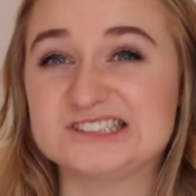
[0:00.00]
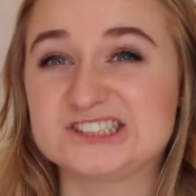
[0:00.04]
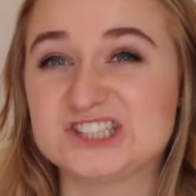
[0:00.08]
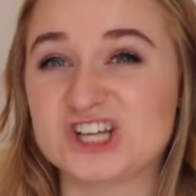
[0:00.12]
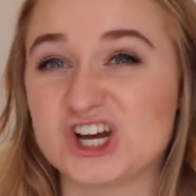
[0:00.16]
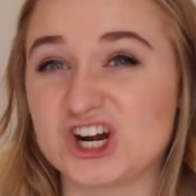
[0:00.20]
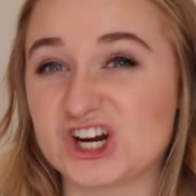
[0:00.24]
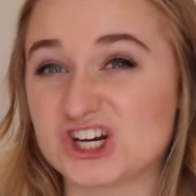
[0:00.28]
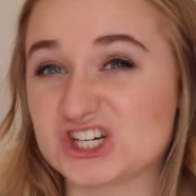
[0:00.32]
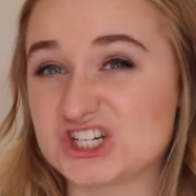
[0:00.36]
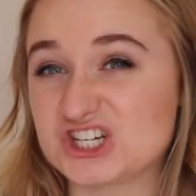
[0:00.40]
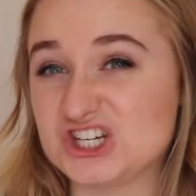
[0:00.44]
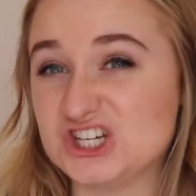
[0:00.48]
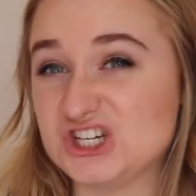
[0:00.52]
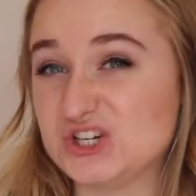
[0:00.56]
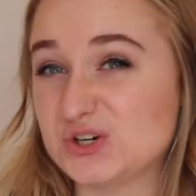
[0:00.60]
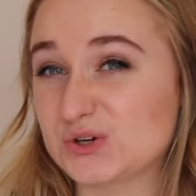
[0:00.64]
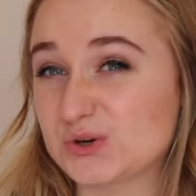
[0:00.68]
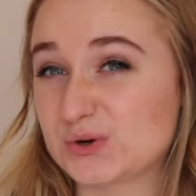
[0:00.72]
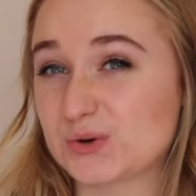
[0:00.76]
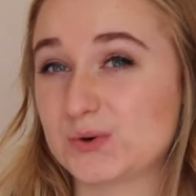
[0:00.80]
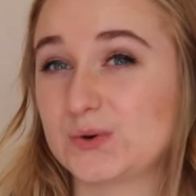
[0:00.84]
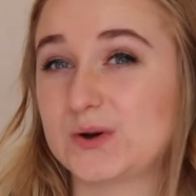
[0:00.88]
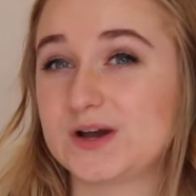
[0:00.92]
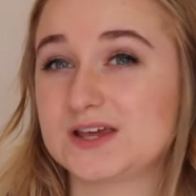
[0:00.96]
30
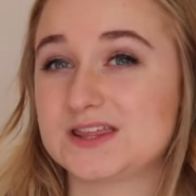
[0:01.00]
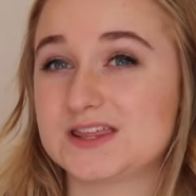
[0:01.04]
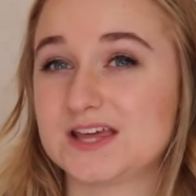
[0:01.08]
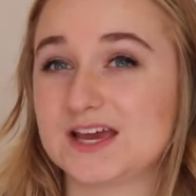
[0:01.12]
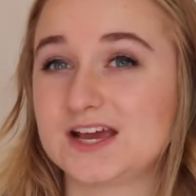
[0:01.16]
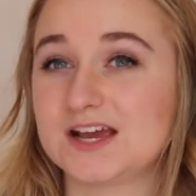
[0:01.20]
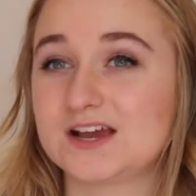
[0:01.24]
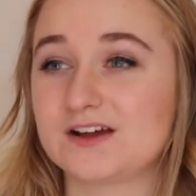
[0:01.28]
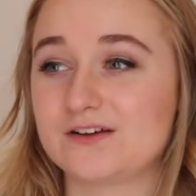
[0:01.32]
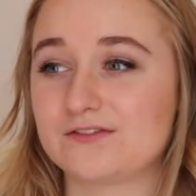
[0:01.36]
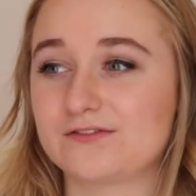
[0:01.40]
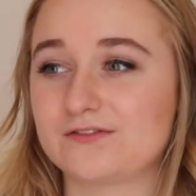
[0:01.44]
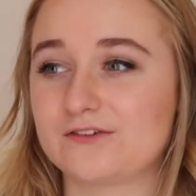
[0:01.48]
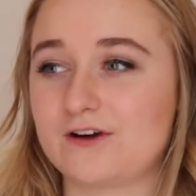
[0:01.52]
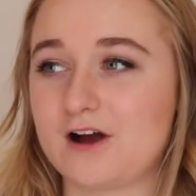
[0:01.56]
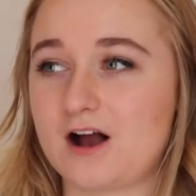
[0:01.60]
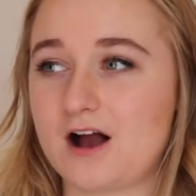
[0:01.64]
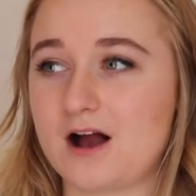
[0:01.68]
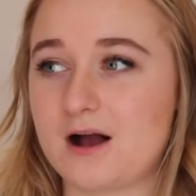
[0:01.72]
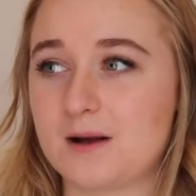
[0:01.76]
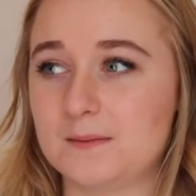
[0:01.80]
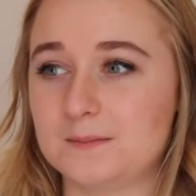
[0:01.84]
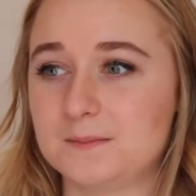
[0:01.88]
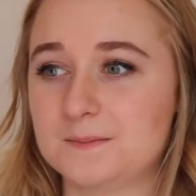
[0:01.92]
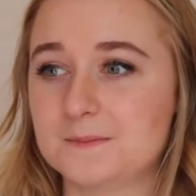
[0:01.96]
euro I think
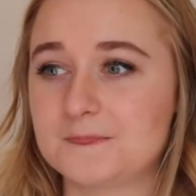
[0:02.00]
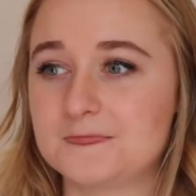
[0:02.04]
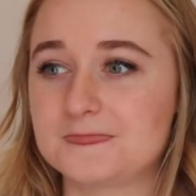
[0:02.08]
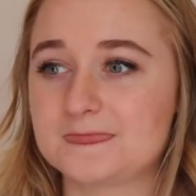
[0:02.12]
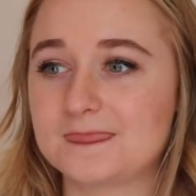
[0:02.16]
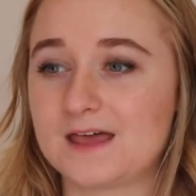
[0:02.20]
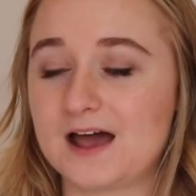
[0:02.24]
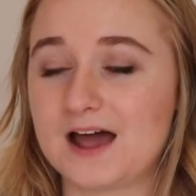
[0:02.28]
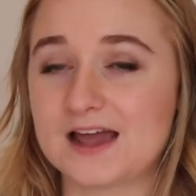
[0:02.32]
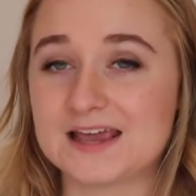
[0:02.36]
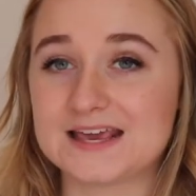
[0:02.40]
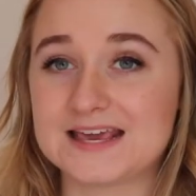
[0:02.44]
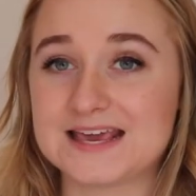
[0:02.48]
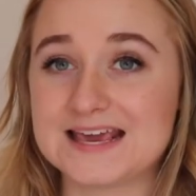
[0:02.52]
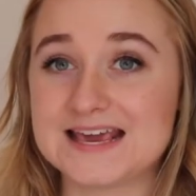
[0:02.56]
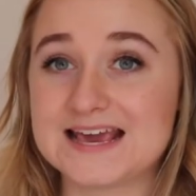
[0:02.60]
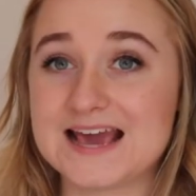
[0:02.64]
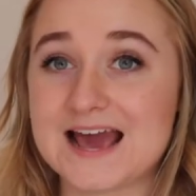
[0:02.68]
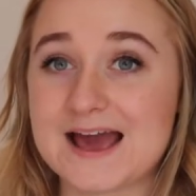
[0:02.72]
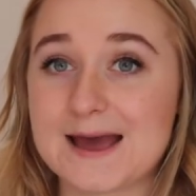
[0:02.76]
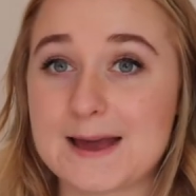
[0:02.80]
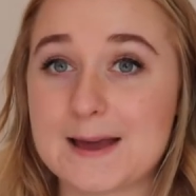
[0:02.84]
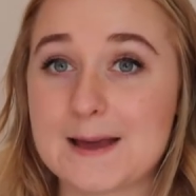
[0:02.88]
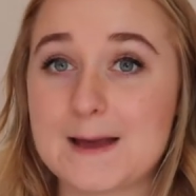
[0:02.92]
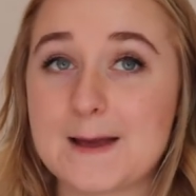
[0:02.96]
from
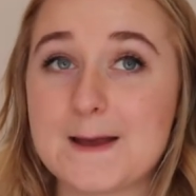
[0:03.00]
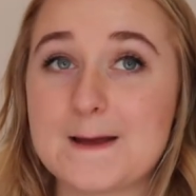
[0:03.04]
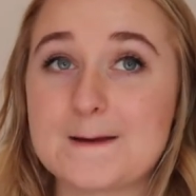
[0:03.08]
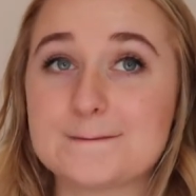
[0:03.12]
Ikea